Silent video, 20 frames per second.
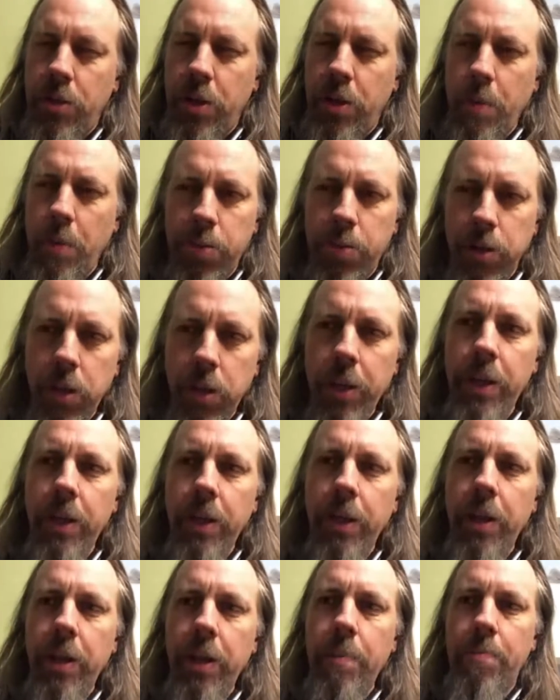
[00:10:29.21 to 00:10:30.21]

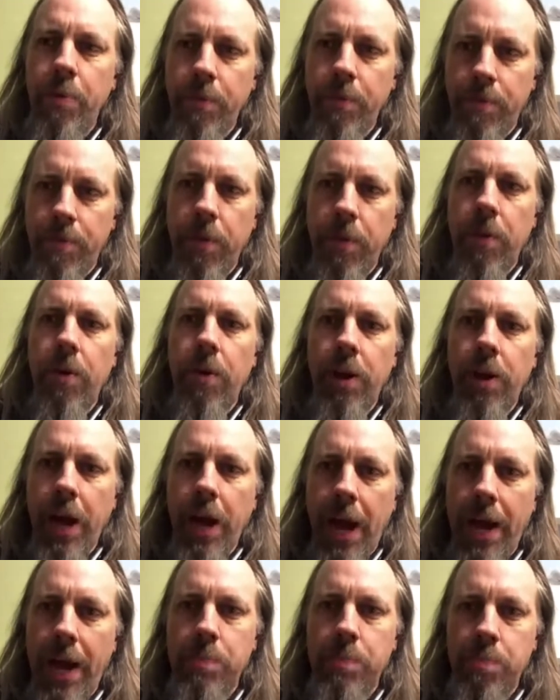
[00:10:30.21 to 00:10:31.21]
completely pervert
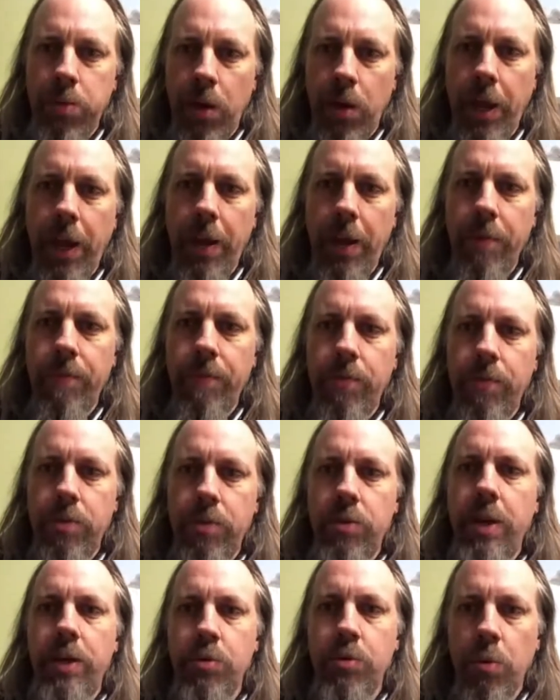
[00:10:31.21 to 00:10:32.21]
God's plan for
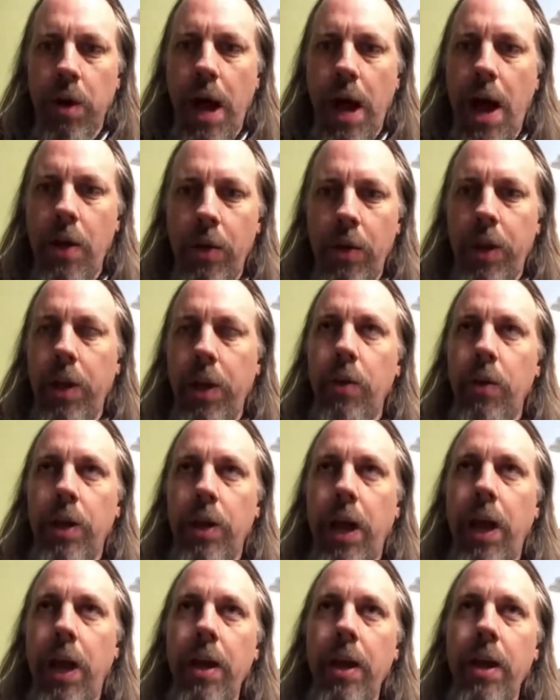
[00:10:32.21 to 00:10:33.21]
sexuality.
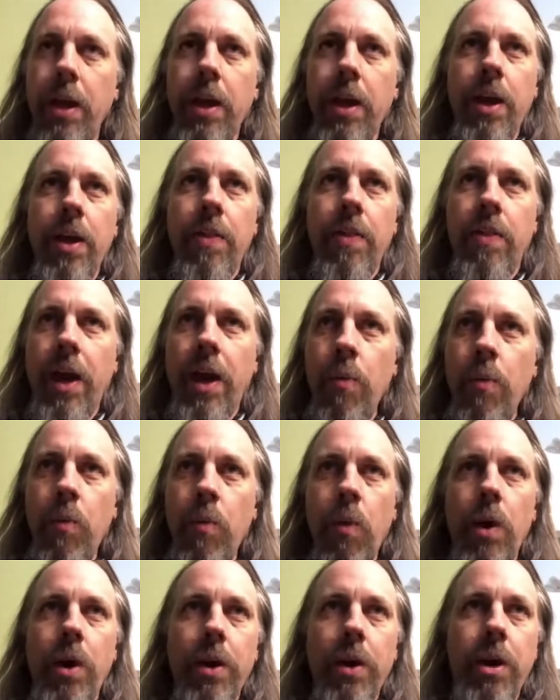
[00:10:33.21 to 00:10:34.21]
Okay, they
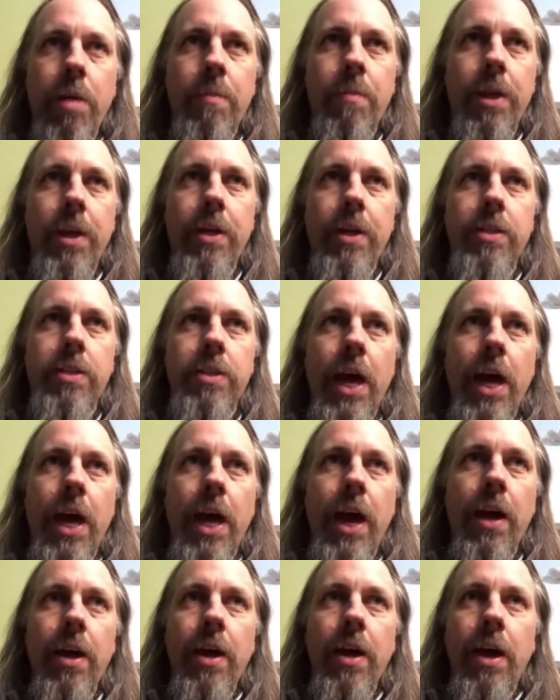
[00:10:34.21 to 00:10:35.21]
want to come against
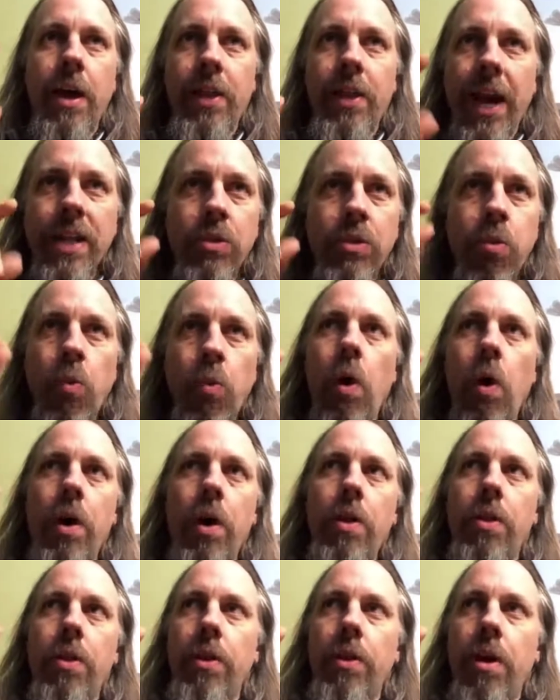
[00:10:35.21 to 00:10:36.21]
that, and that's
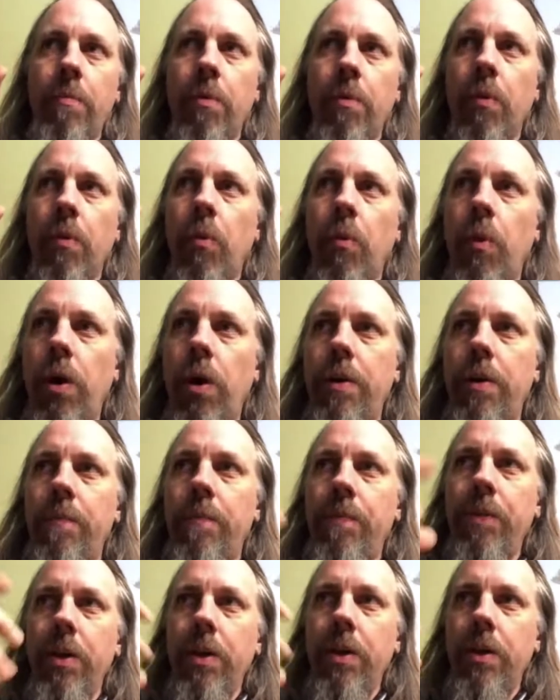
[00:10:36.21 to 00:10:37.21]
one of the number
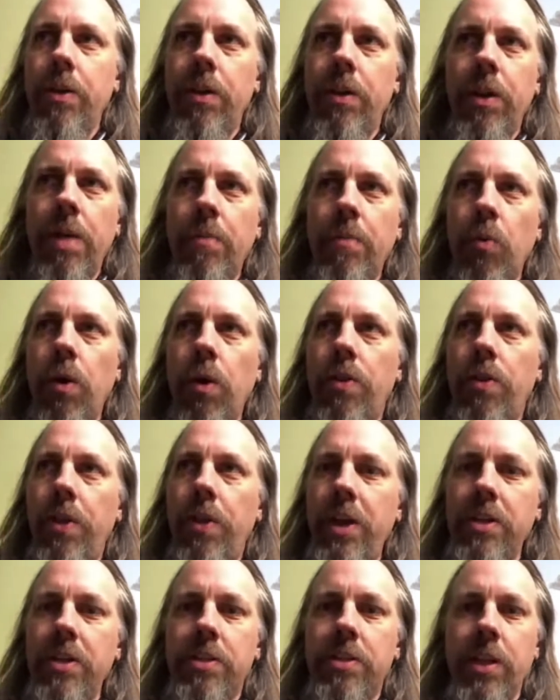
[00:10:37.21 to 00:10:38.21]
one. The number one
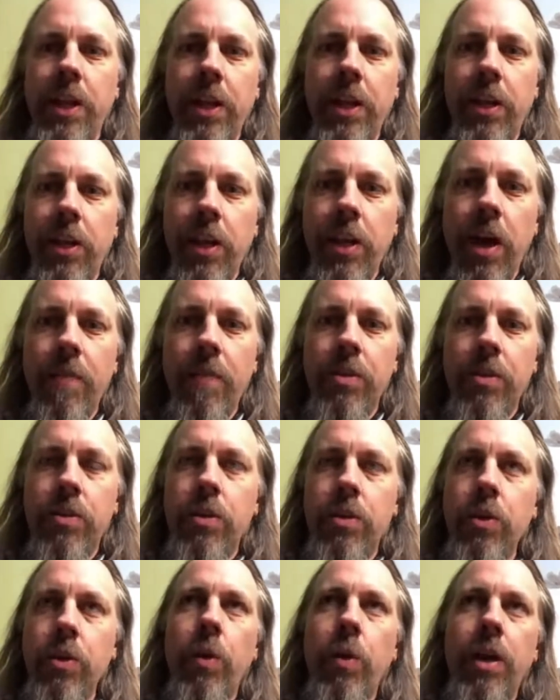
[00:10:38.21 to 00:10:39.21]
things that they love to
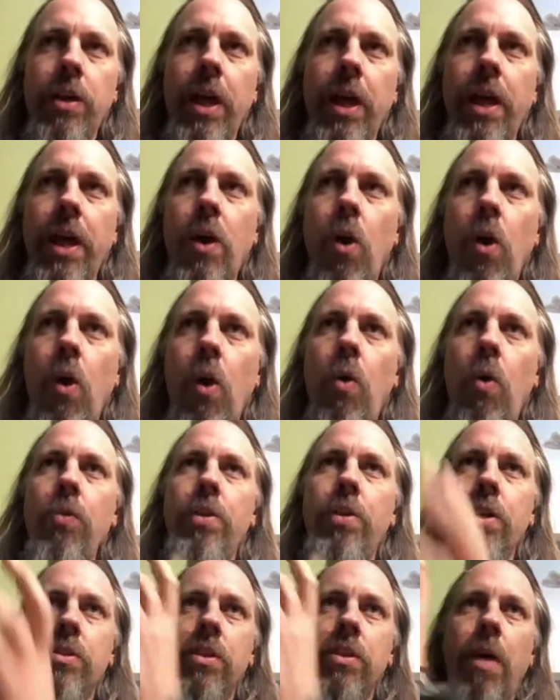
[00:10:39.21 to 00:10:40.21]
do, and they hold
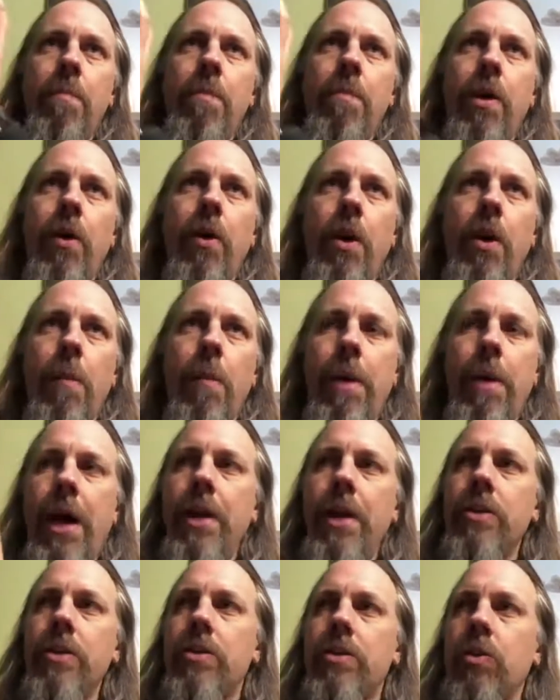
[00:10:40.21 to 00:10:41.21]
this up there on a
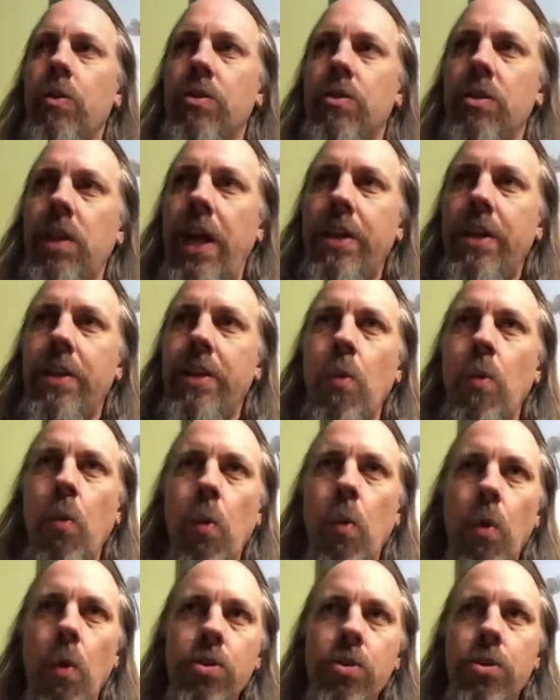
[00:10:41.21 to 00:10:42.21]
pedestal. It's like they
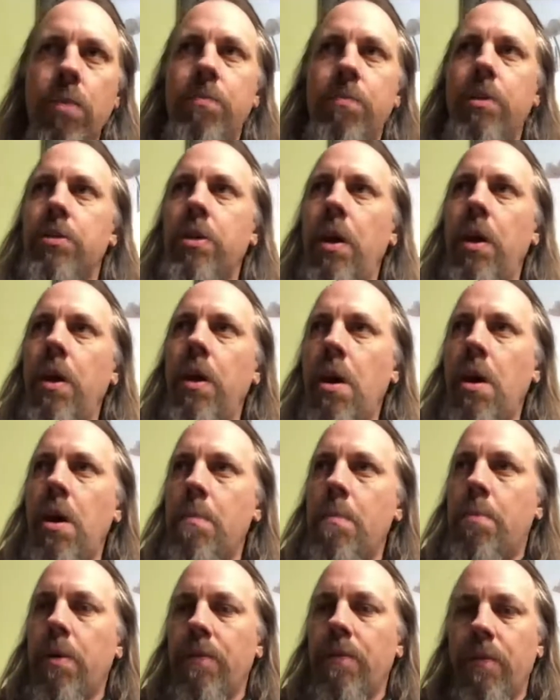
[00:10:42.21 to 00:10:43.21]
worship this
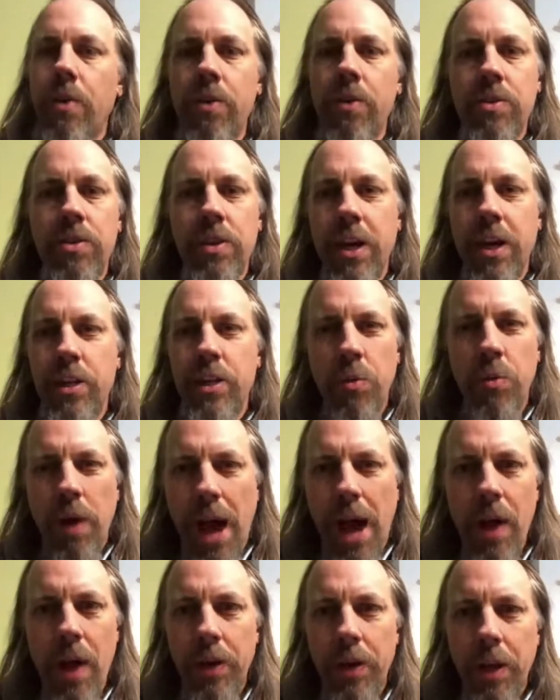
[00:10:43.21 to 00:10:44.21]
perverse
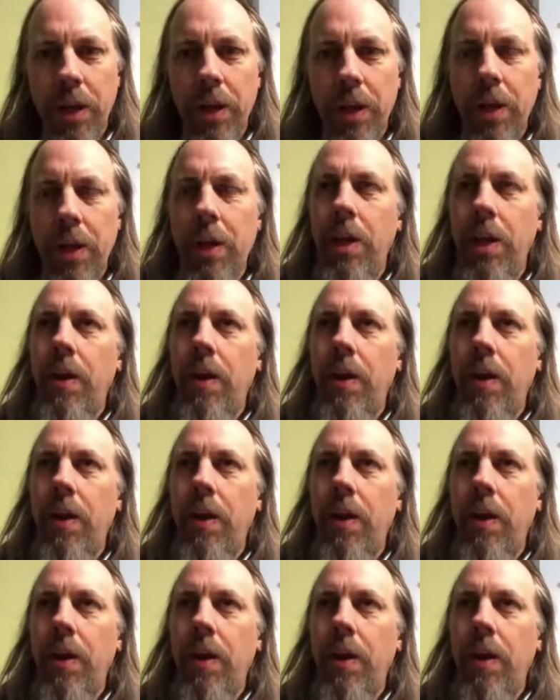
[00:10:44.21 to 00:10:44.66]
sexuality.